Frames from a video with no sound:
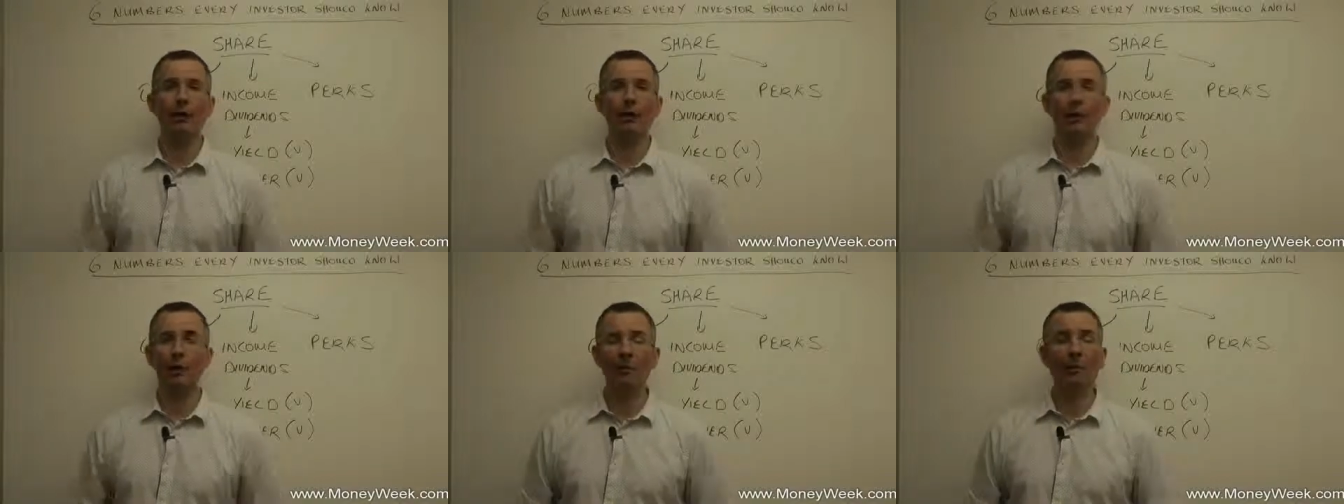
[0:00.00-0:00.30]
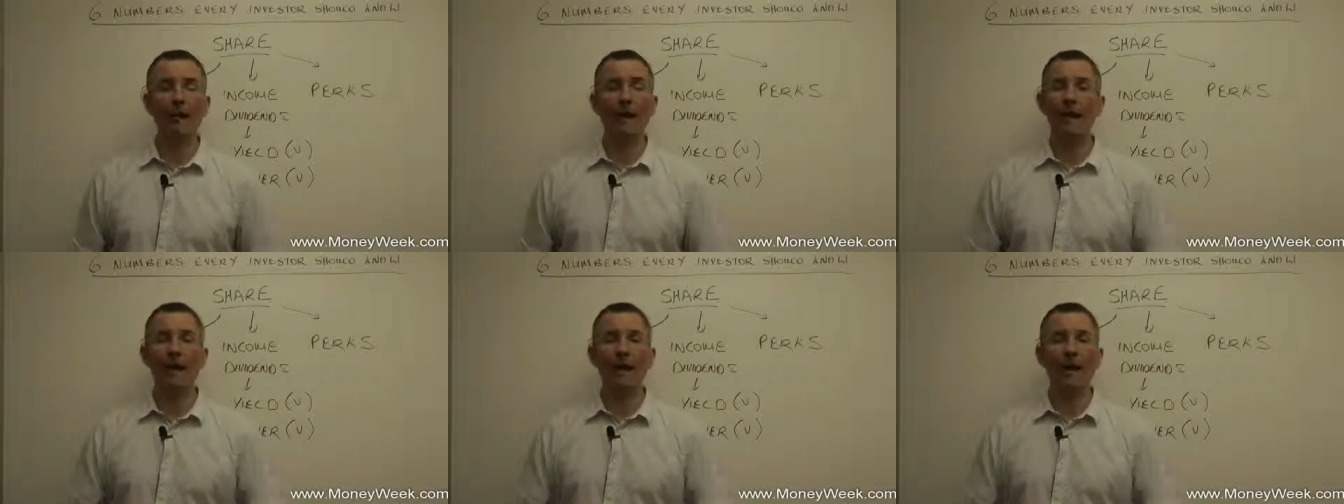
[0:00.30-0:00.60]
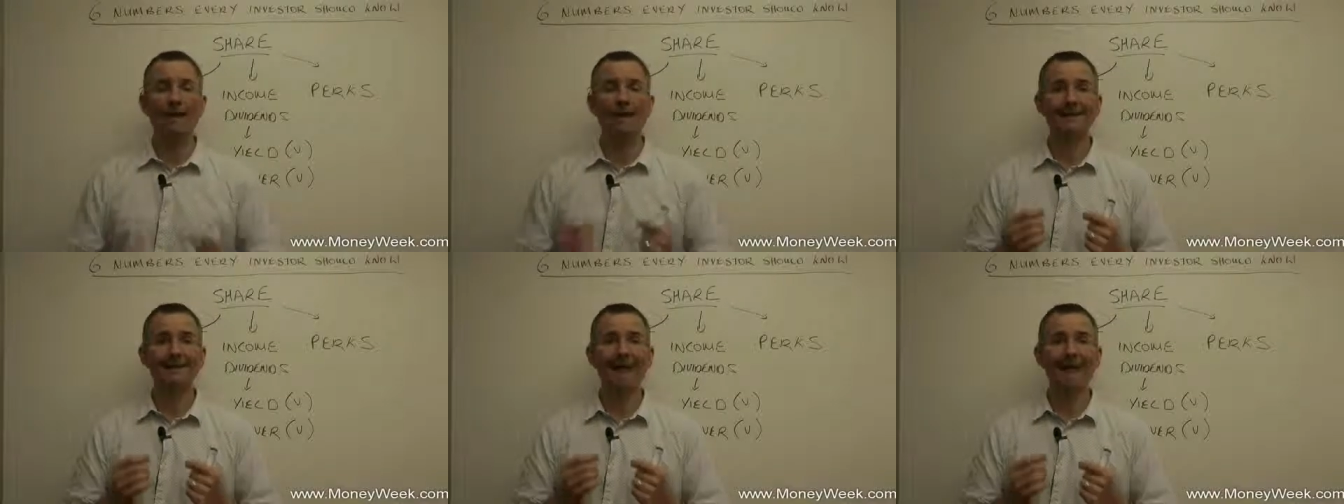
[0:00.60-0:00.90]
we paid
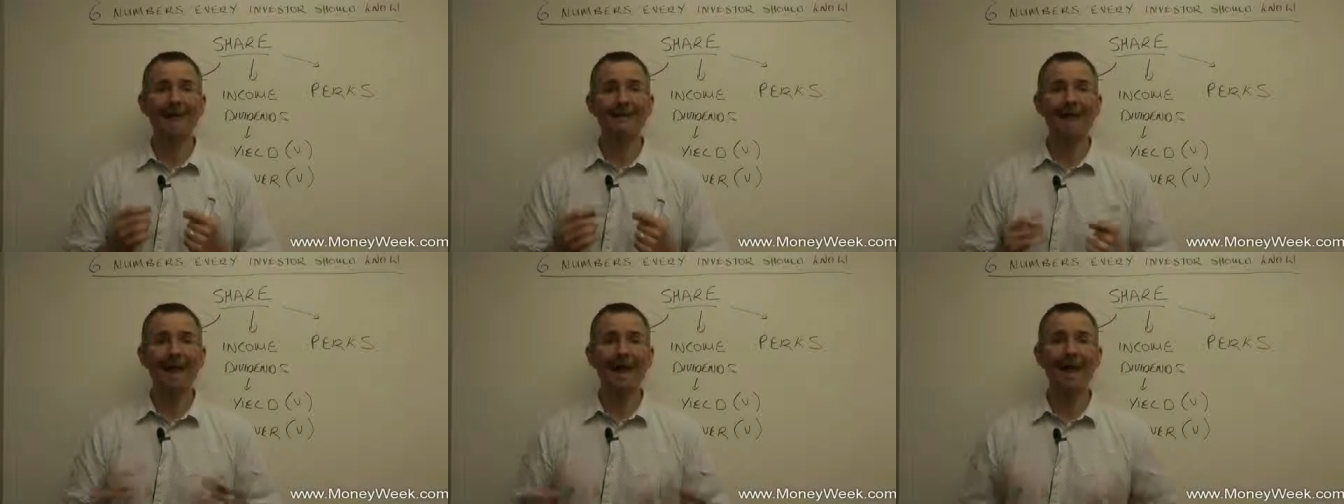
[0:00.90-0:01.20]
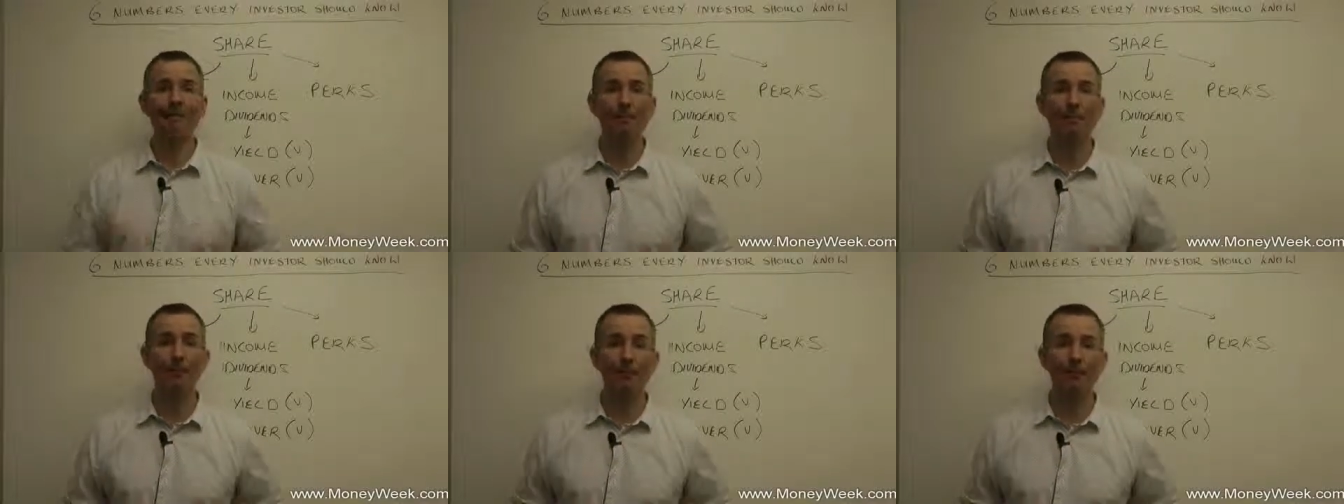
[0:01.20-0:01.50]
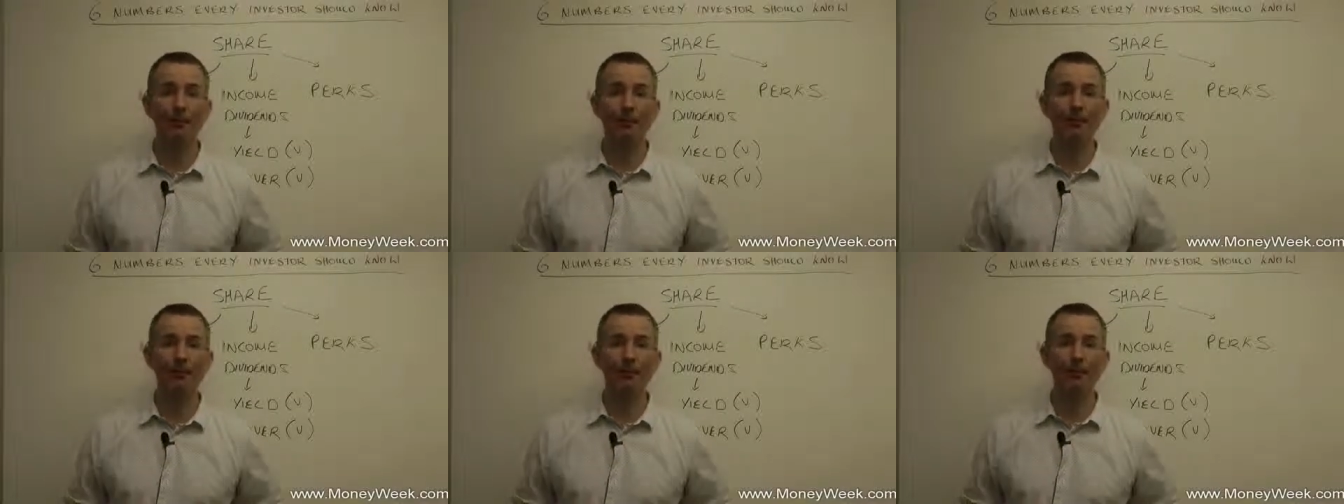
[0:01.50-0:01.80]
out say 10
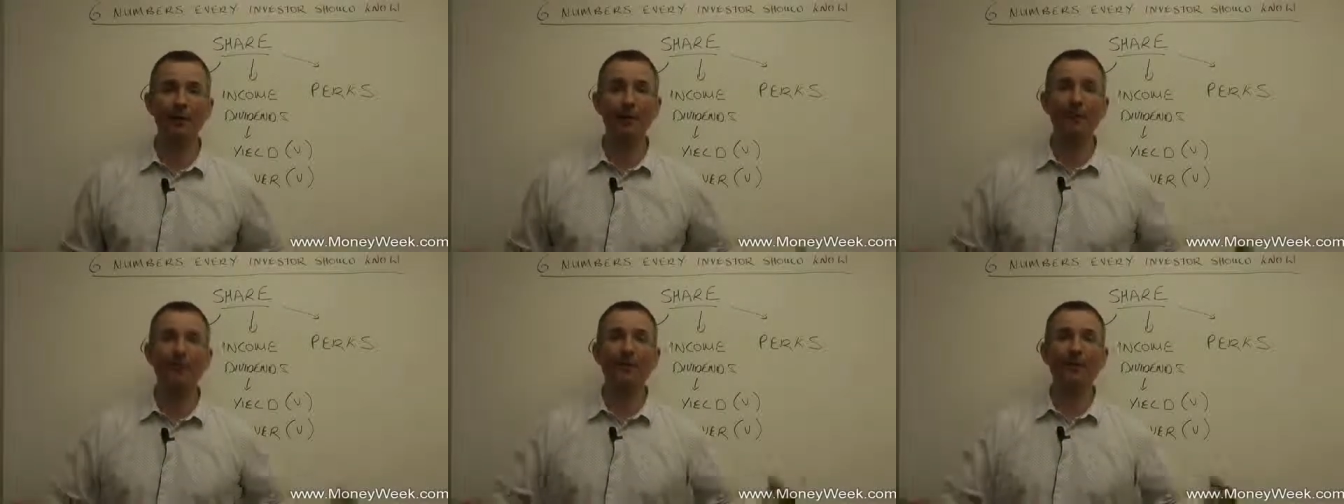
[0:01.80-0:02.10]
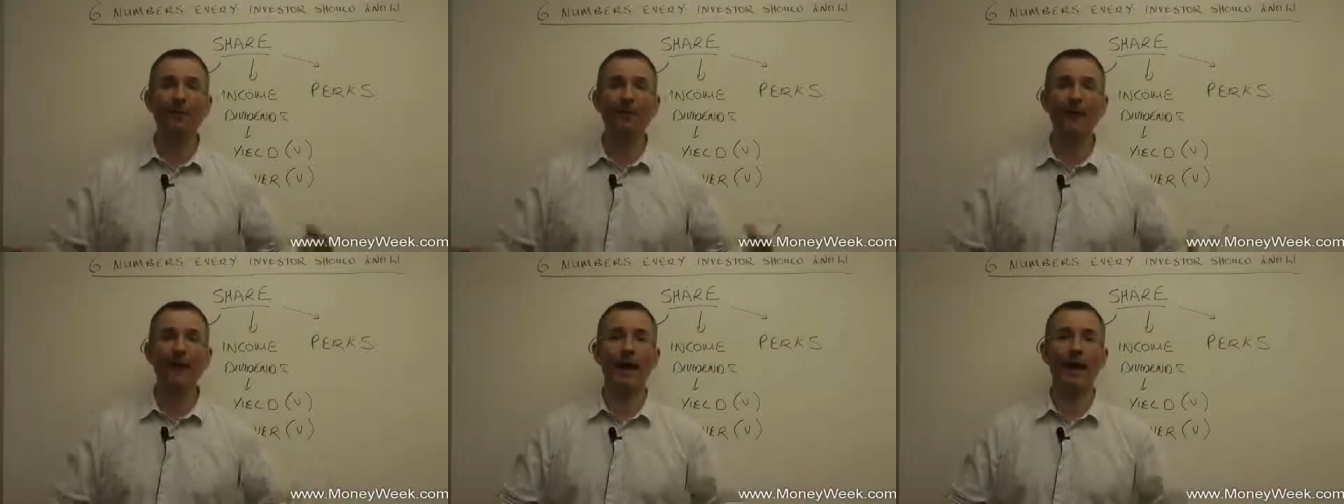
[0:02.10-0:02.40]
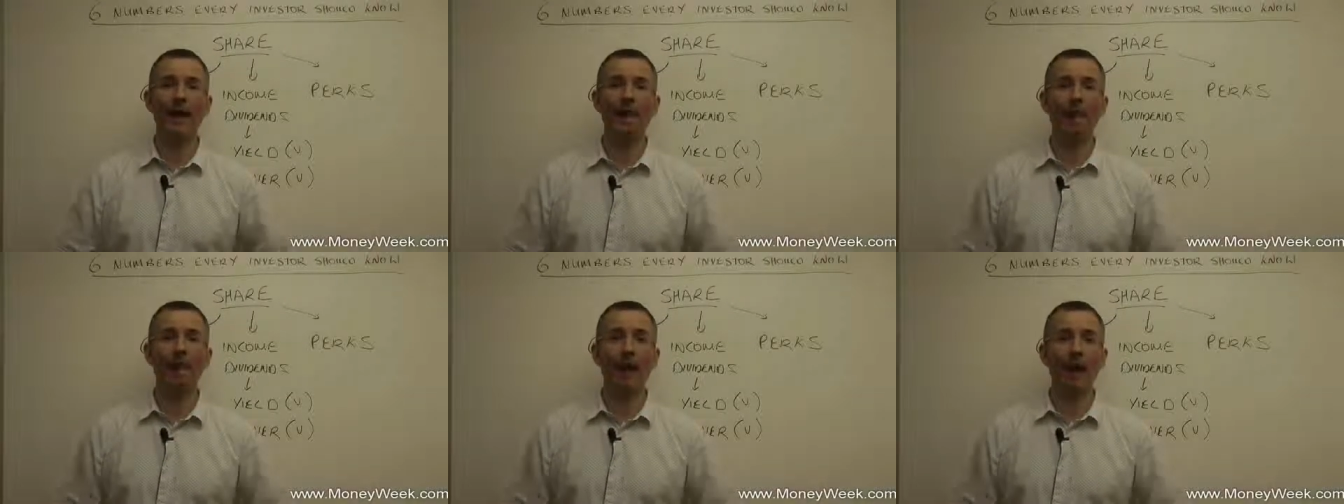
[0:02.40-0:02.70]
million as a
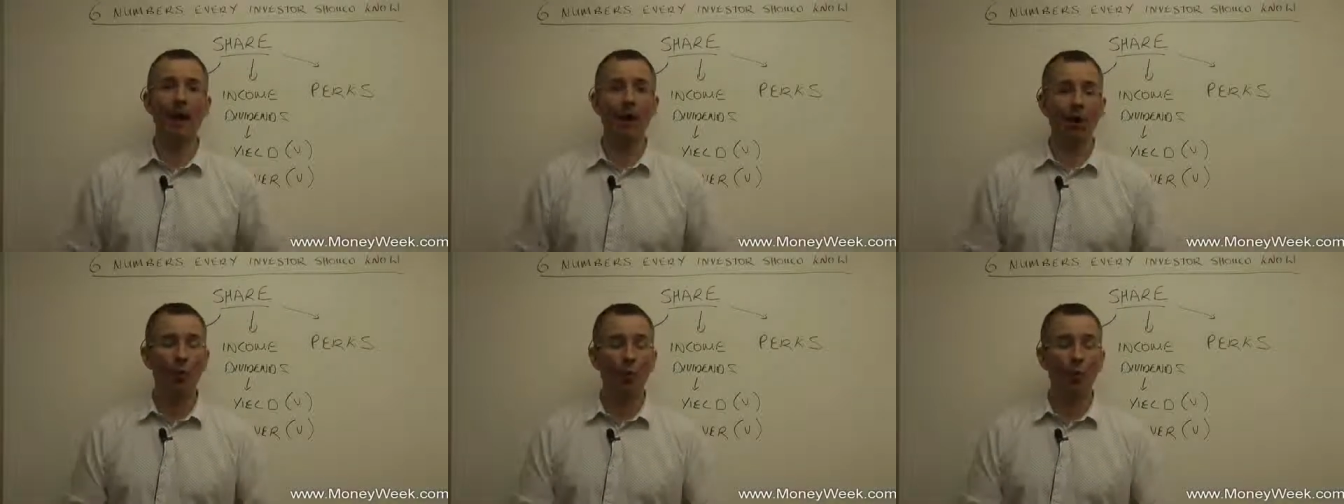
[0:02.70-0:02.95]
dividend,